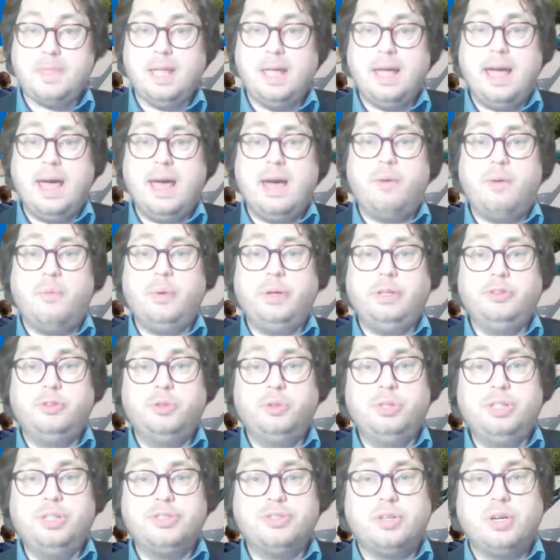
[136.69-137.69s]
And we
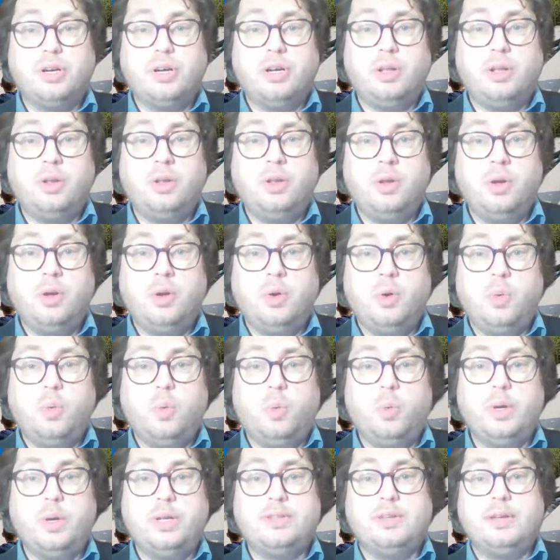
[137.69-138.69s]
do this all
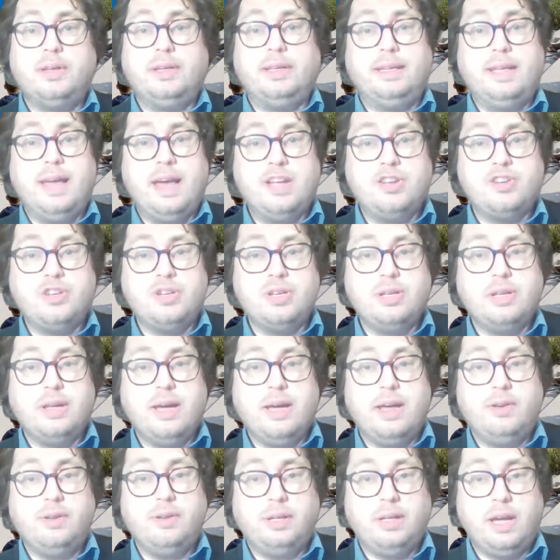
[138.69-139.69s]
with engaging
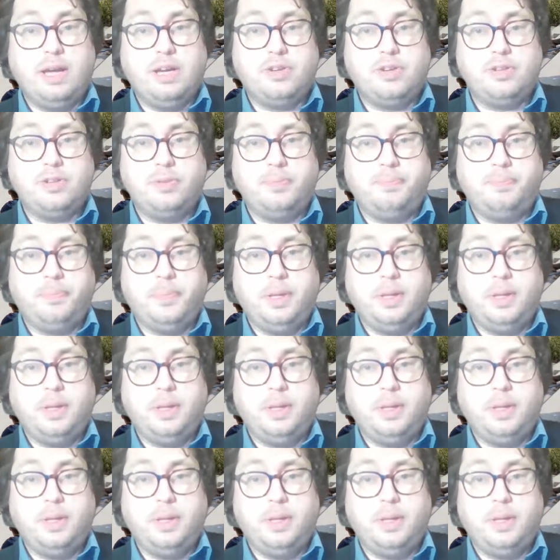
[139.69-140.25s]
education.